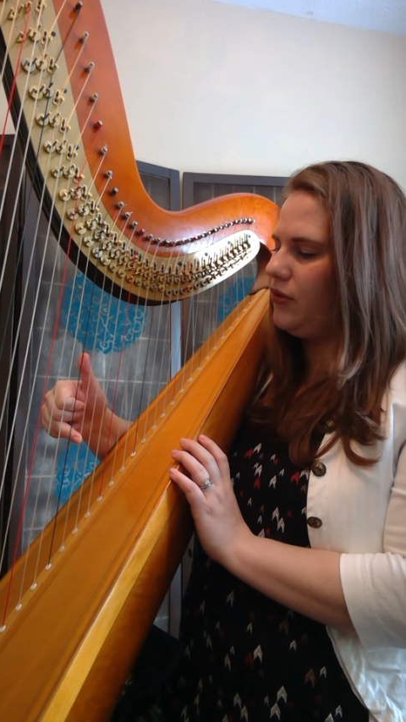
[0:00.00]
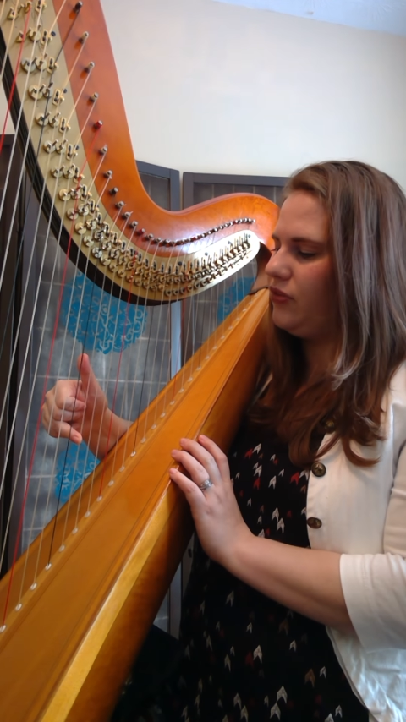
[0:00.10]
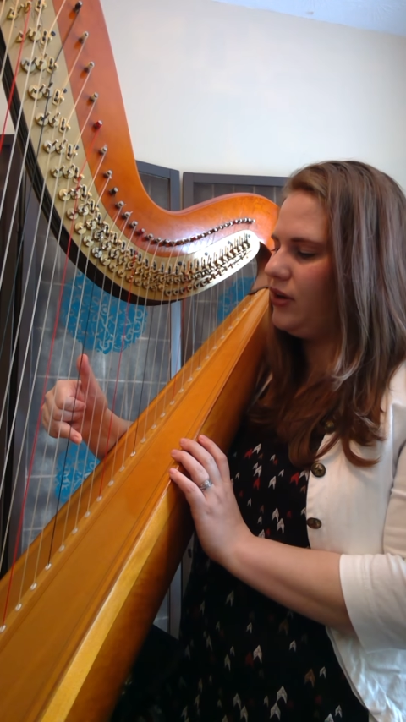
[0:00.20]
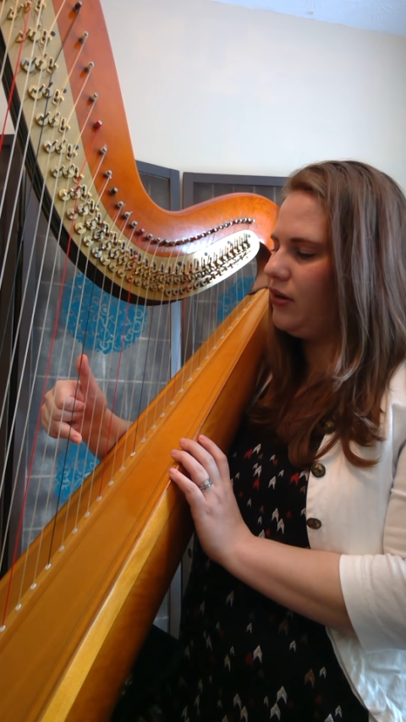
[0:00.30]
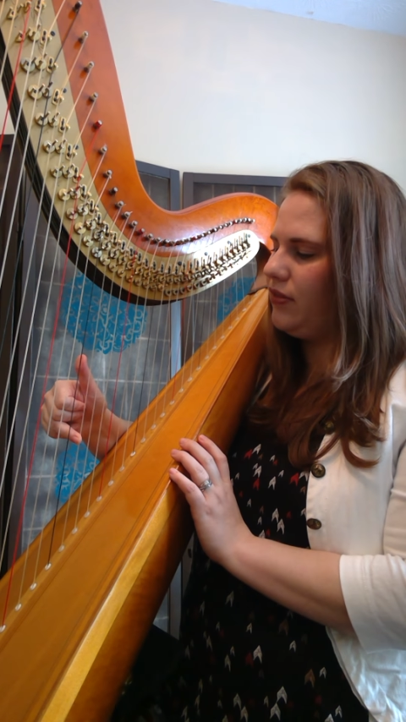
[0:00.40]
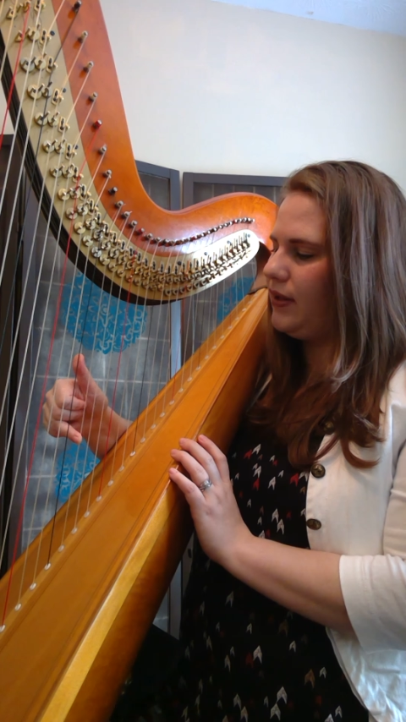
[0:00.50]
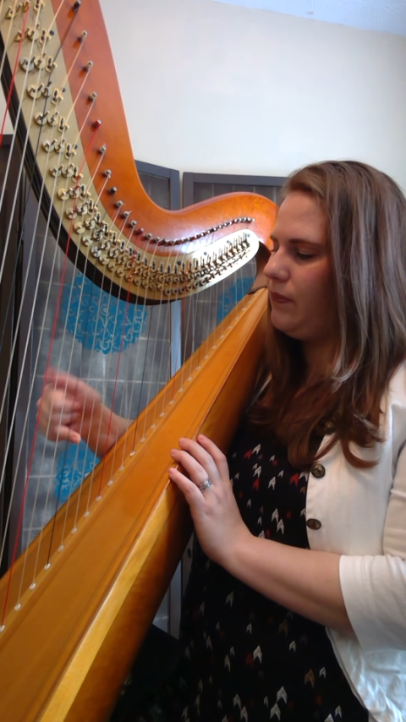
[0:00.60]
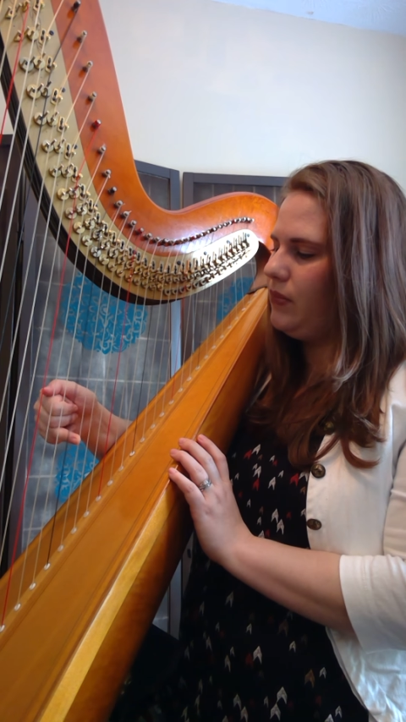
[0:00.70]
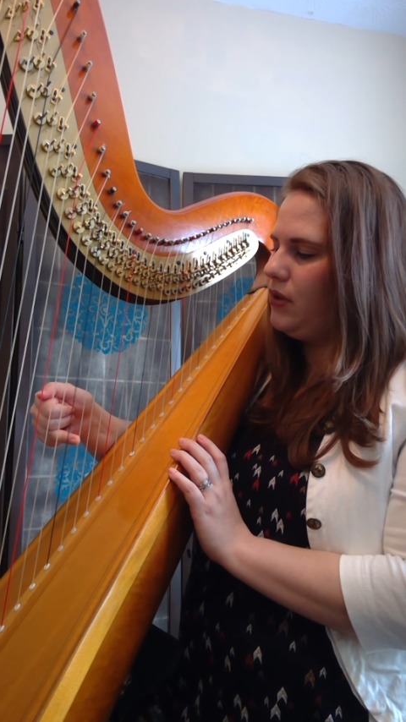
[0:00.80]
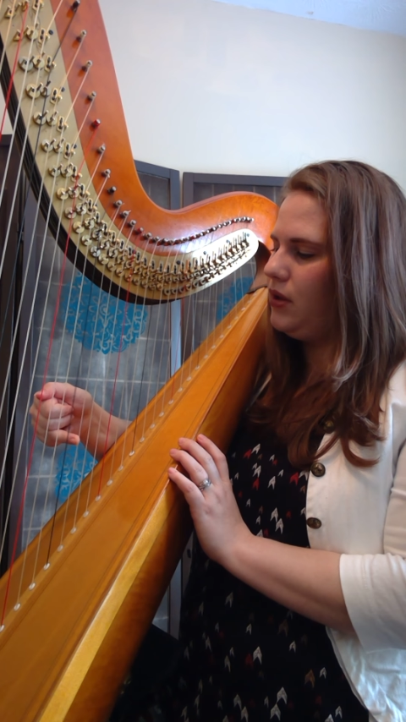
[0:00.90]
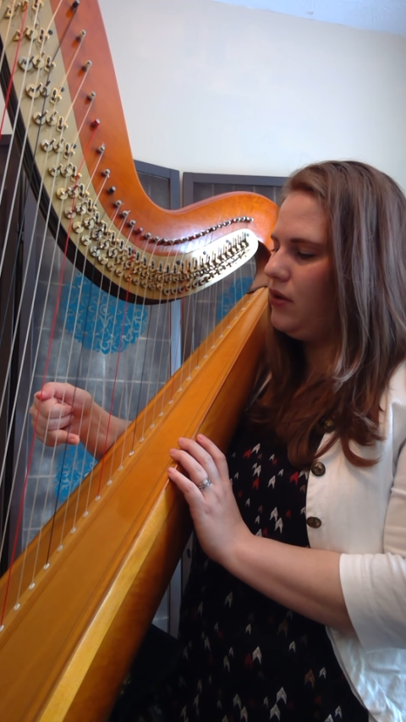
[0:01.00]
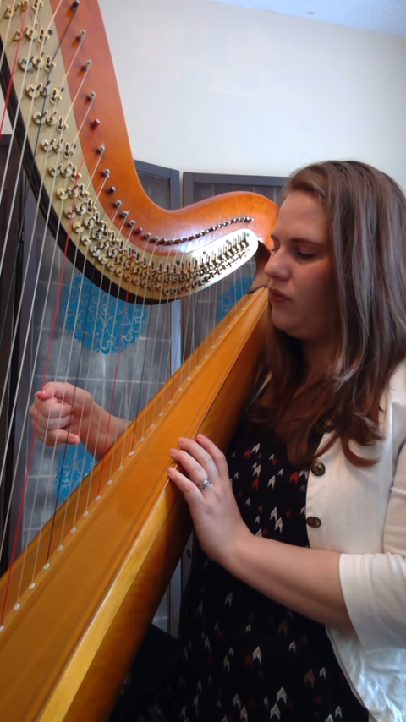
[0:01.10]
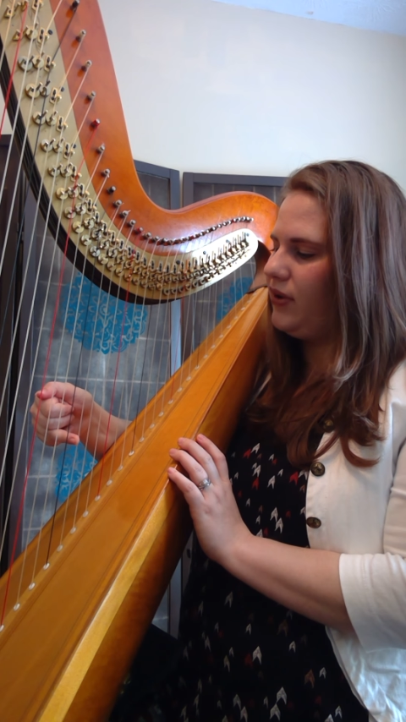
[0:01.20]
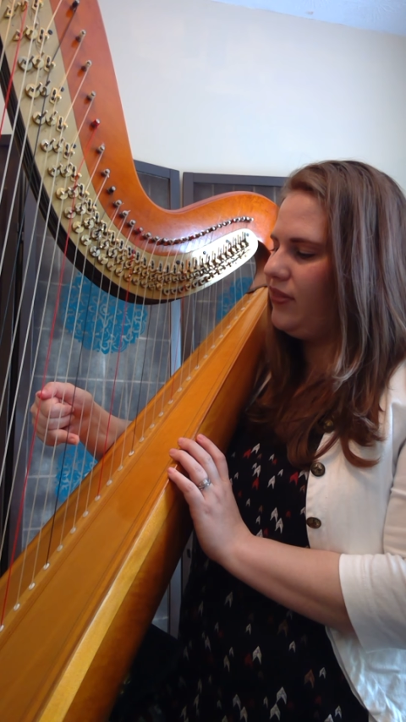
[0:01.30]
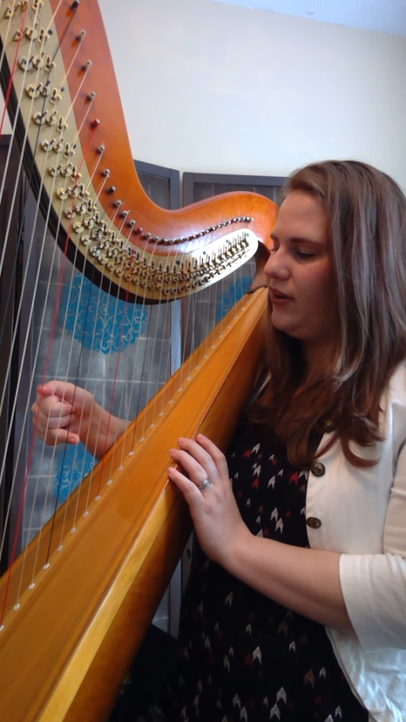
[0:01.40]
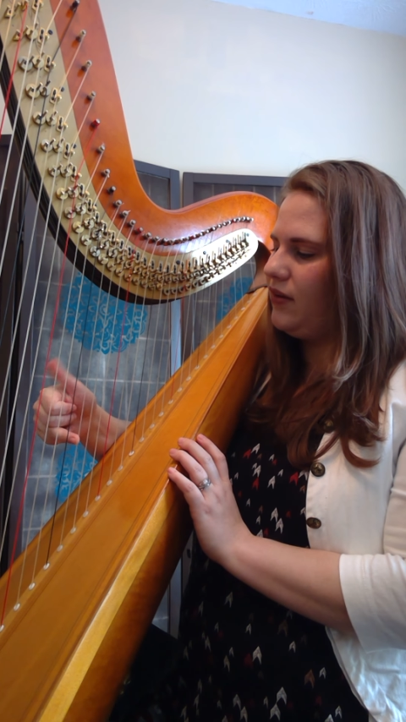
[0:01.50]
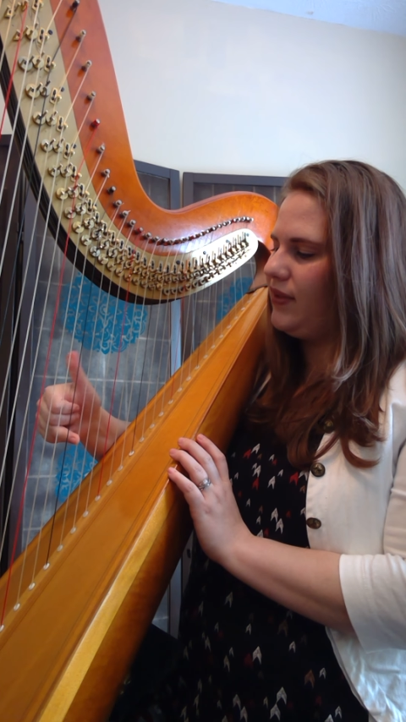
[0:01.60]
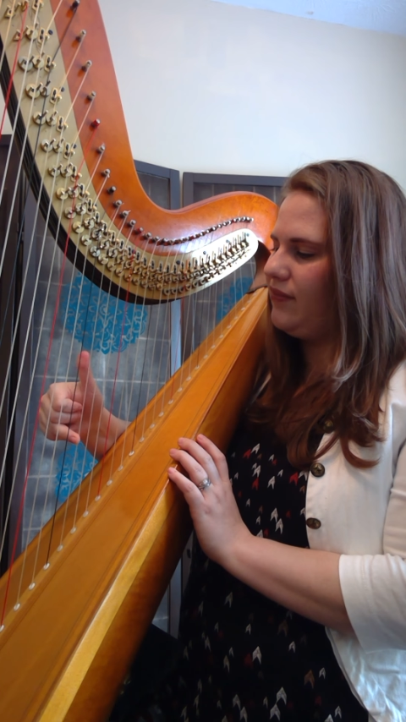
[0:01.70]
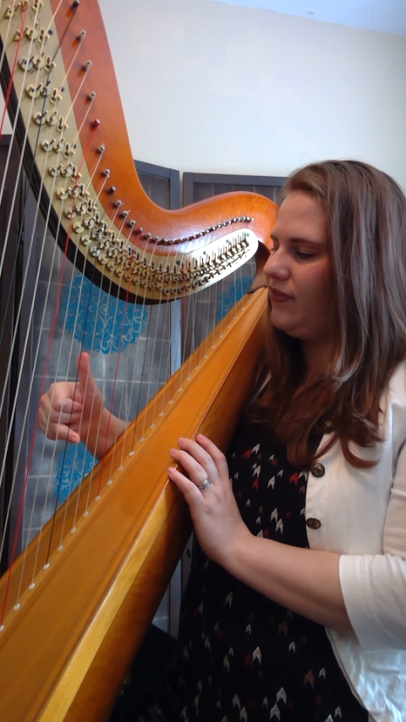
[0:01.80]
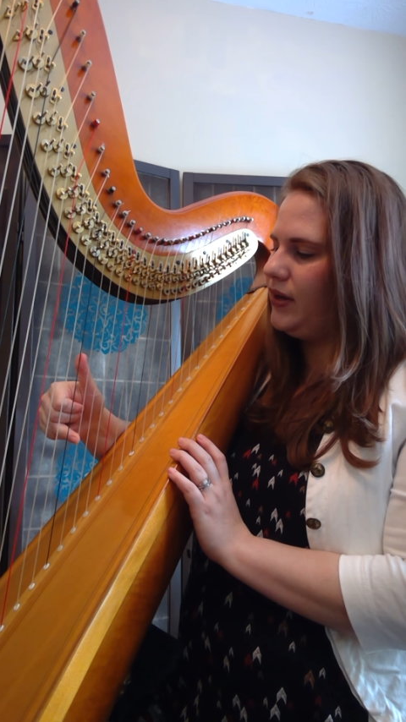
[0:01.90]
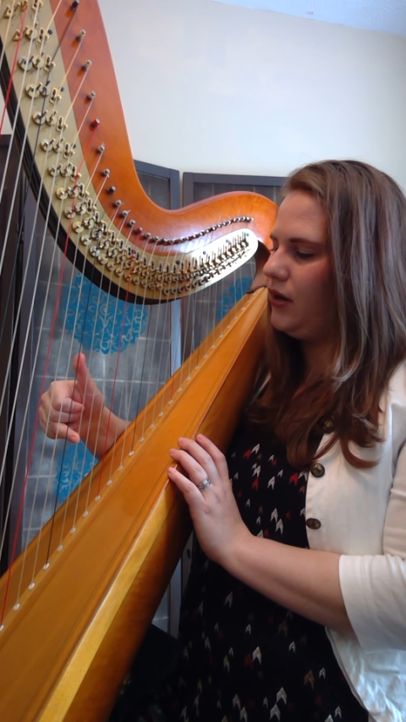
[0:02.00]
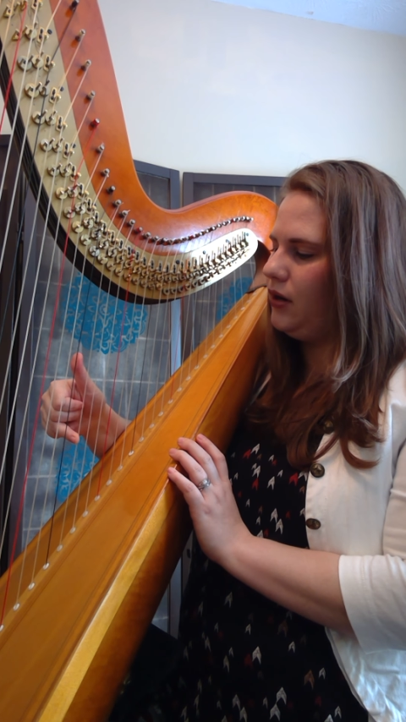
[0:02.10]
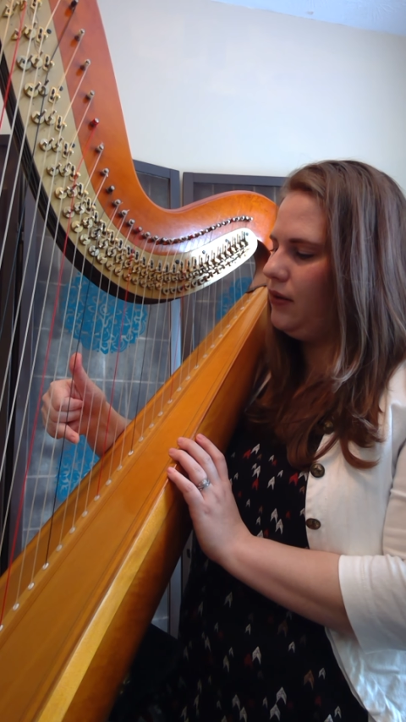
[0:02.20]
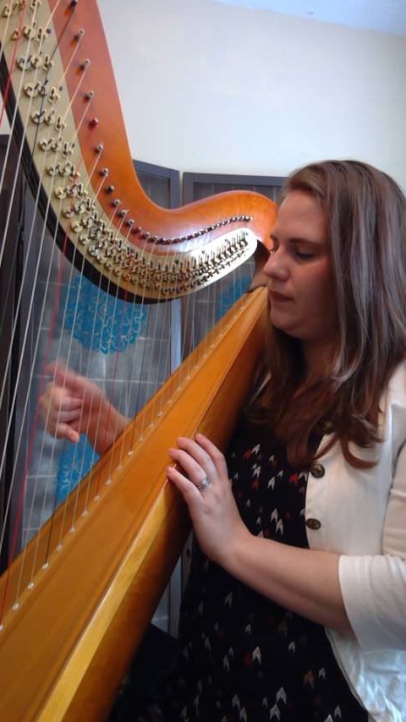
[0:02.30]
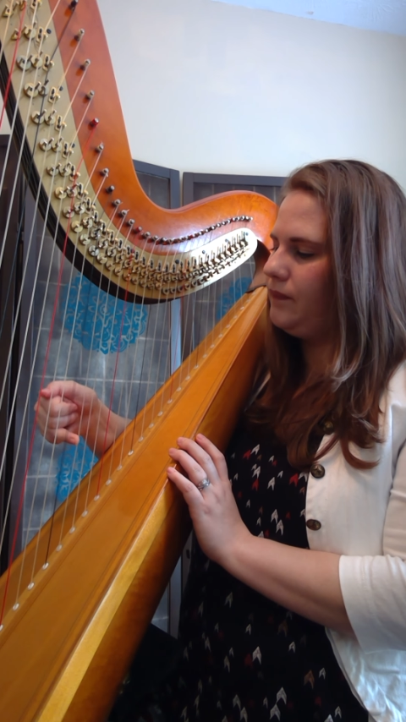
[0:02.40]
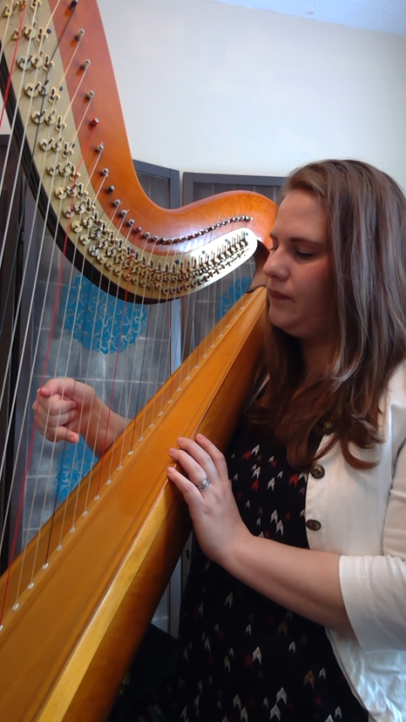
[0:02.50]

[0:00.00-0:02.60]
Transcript: closing our thumb, right there on that finger.